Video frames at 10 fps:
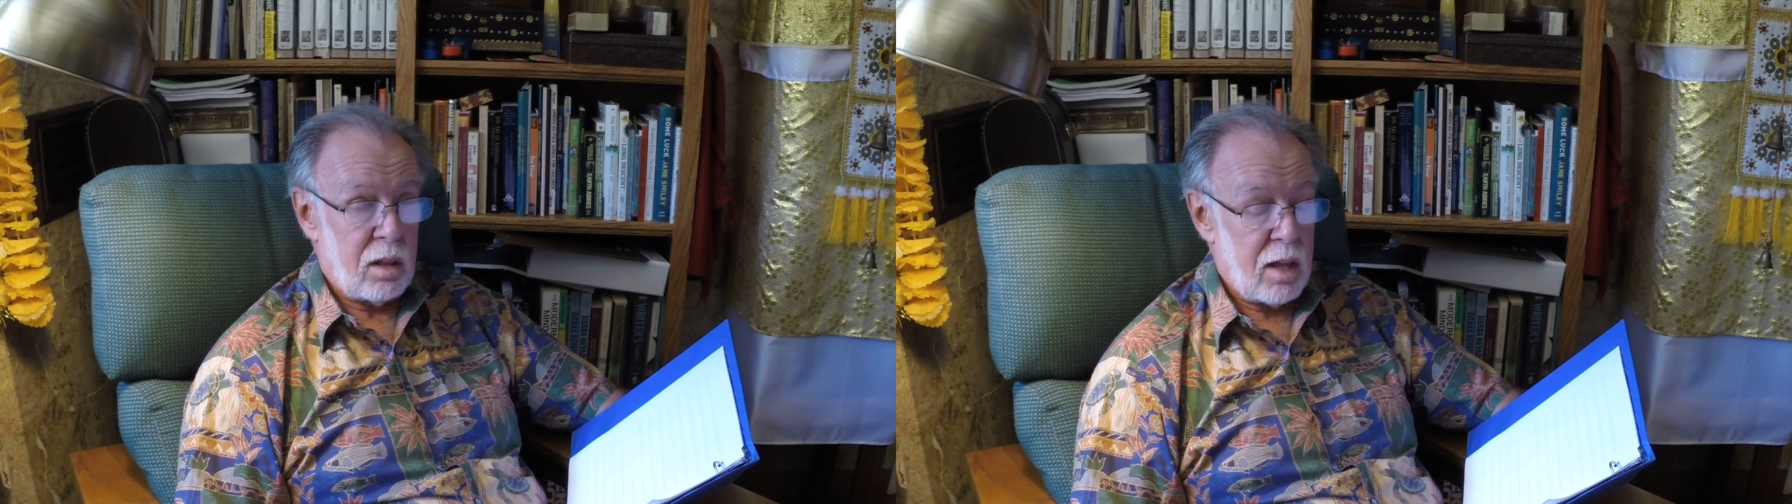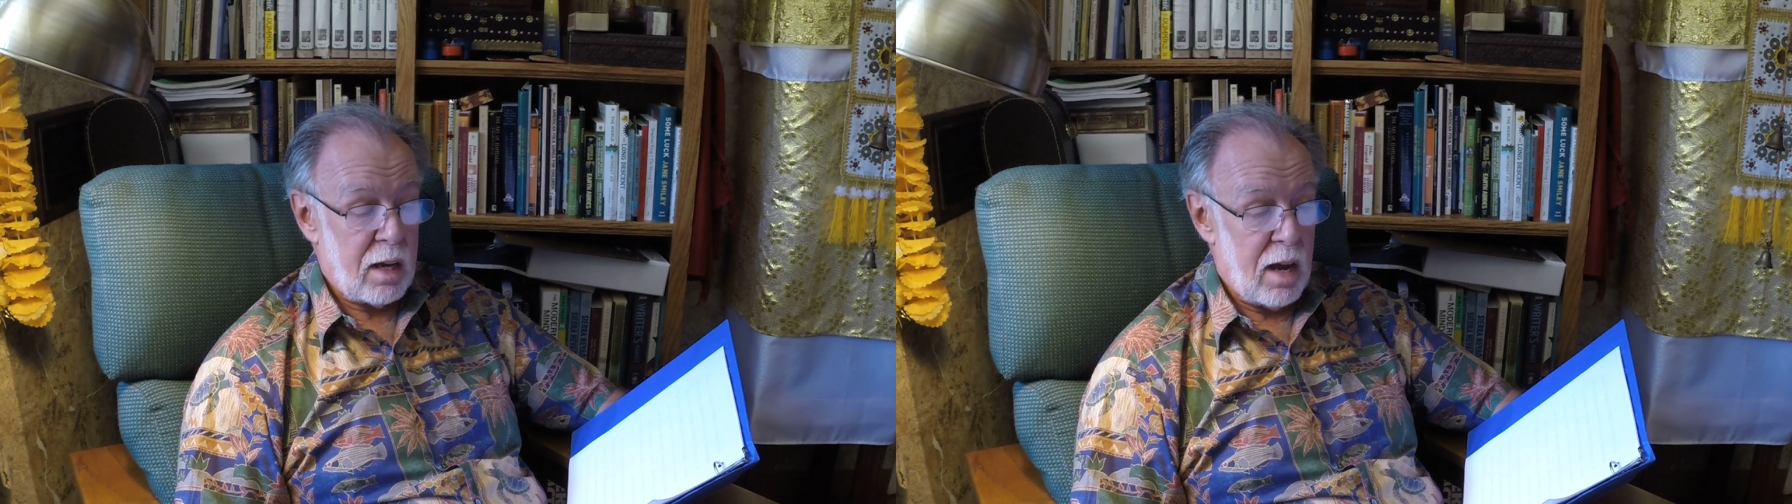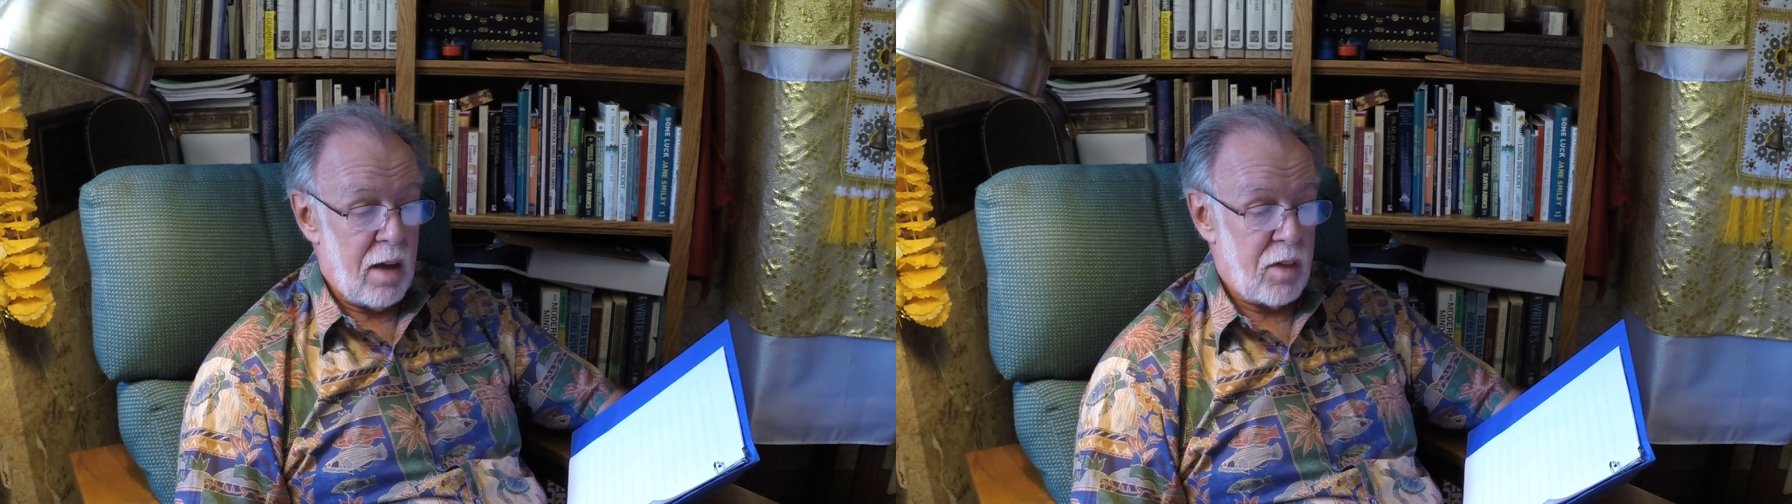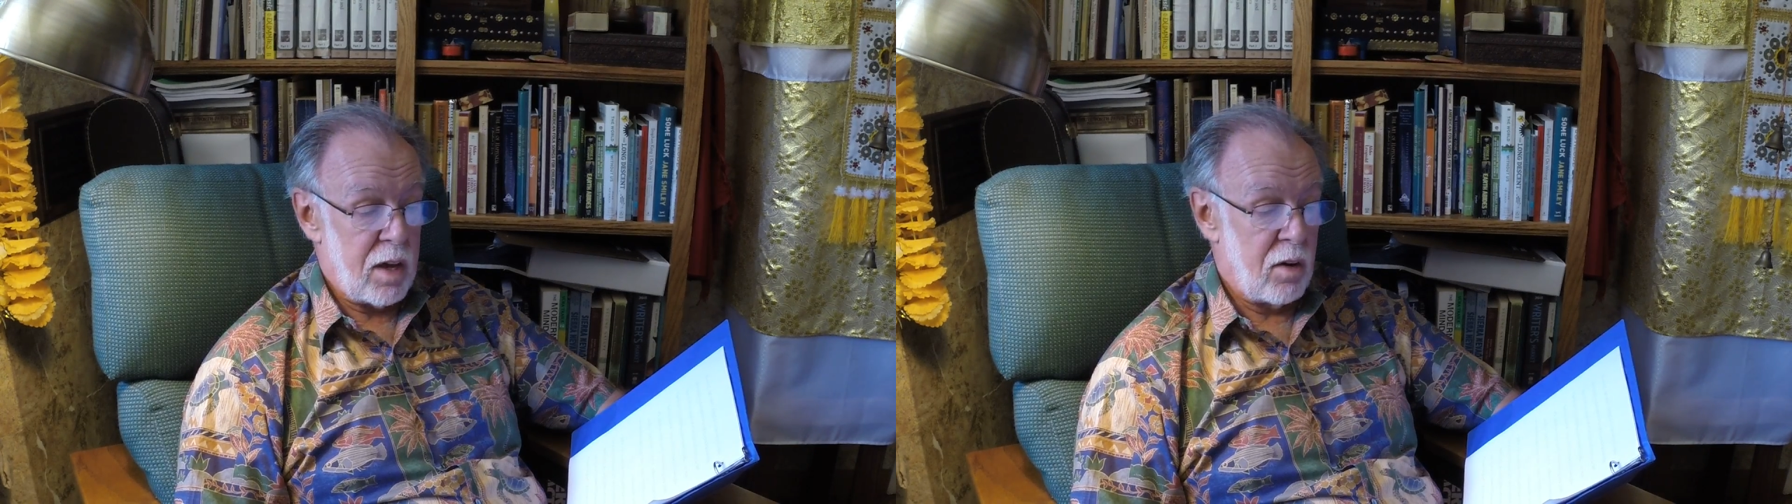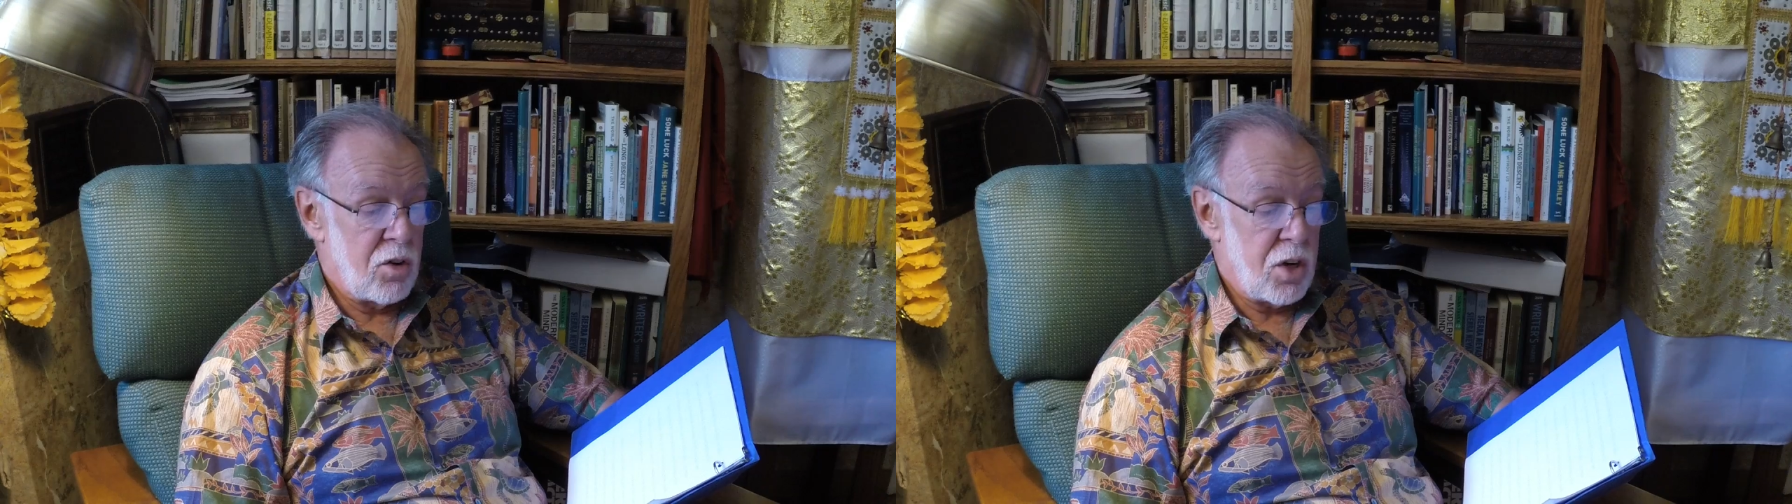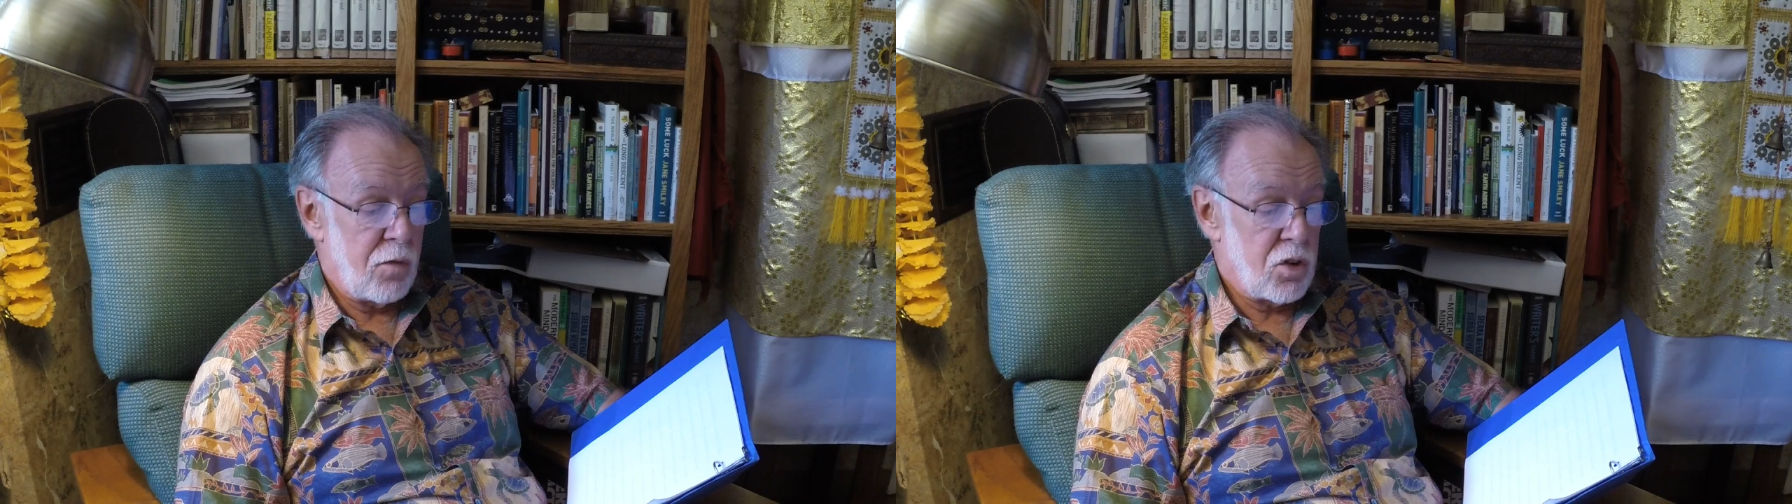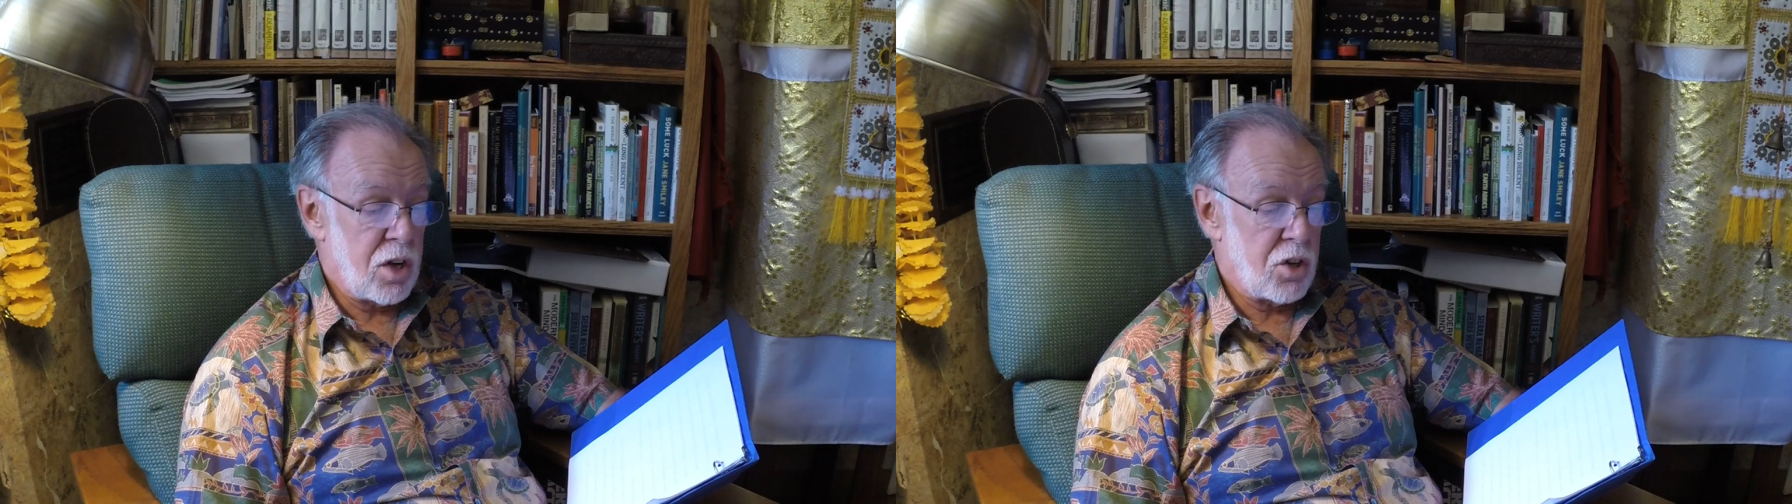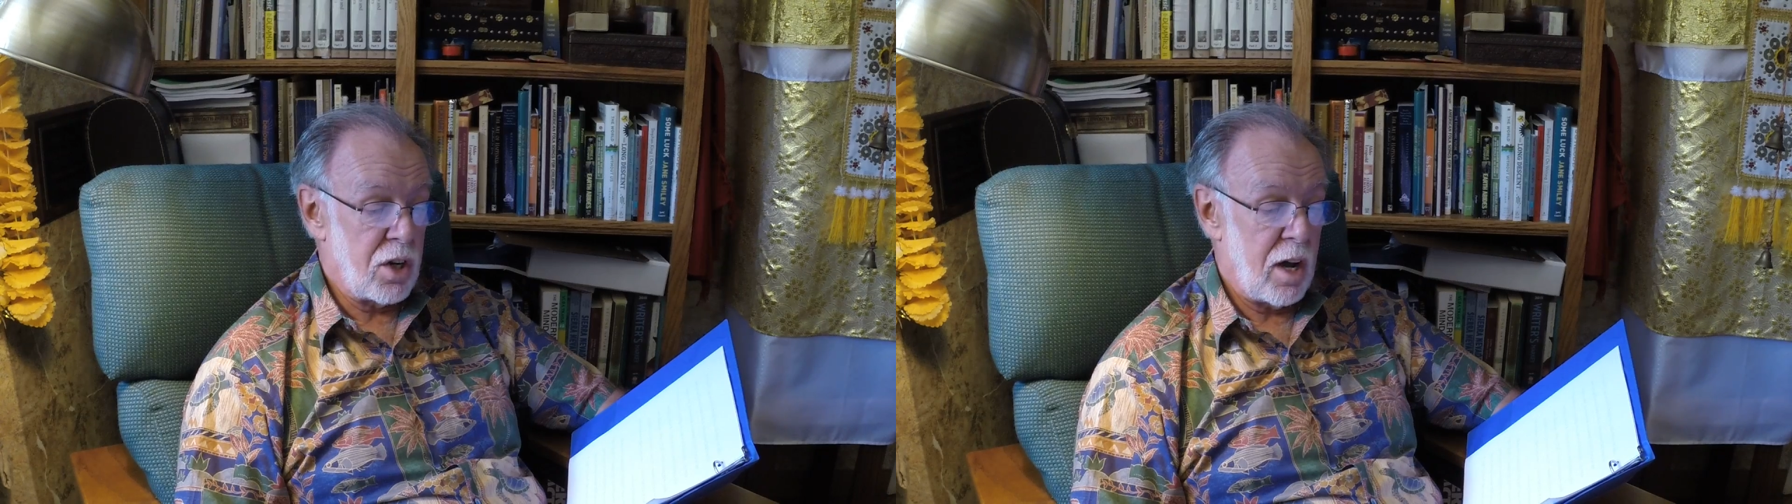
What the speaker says: think I had the energy for such an